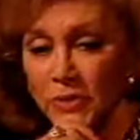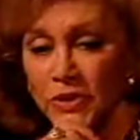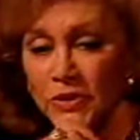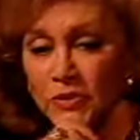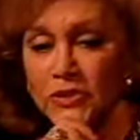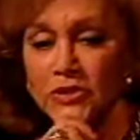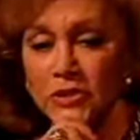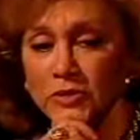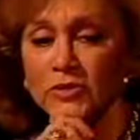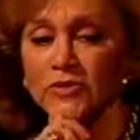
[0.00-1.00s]
But he
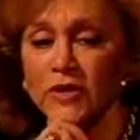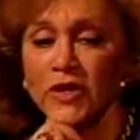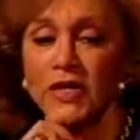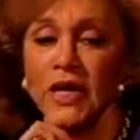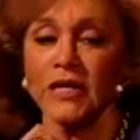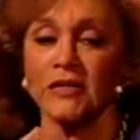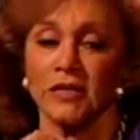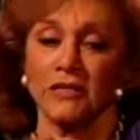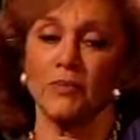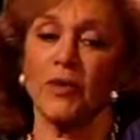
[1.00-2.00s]
was very nice
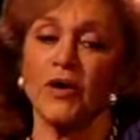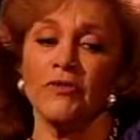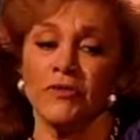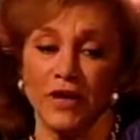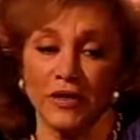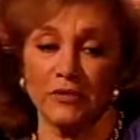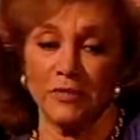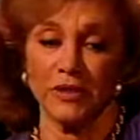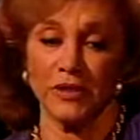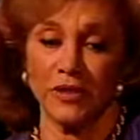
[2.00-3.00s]
as a boyfriend,
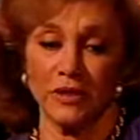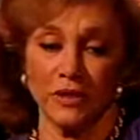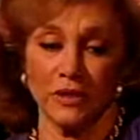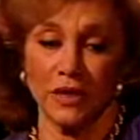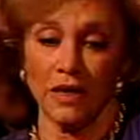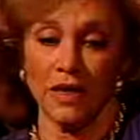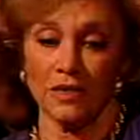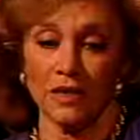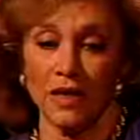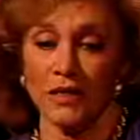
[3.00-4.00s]
but then
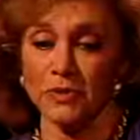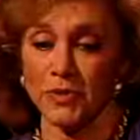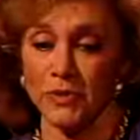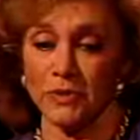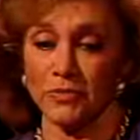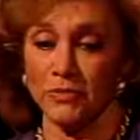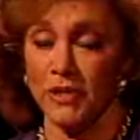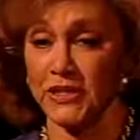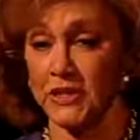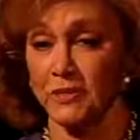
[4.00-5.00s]
as the husband
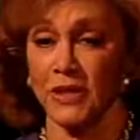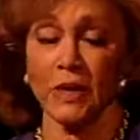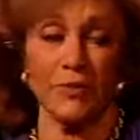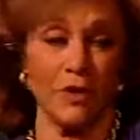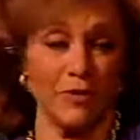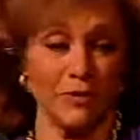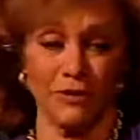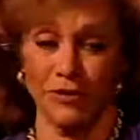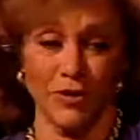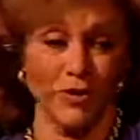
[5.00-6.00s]
beating me up, I
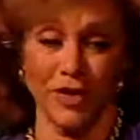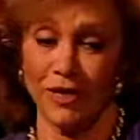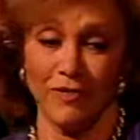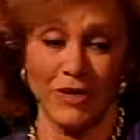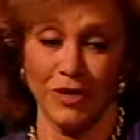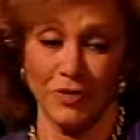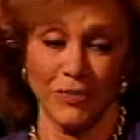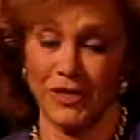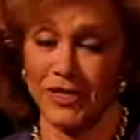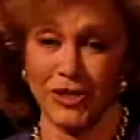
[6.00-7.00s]
wasn't going to have any
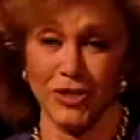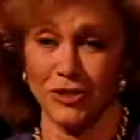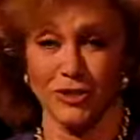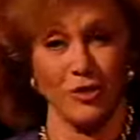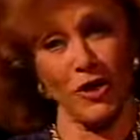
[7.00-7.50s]
repetition. So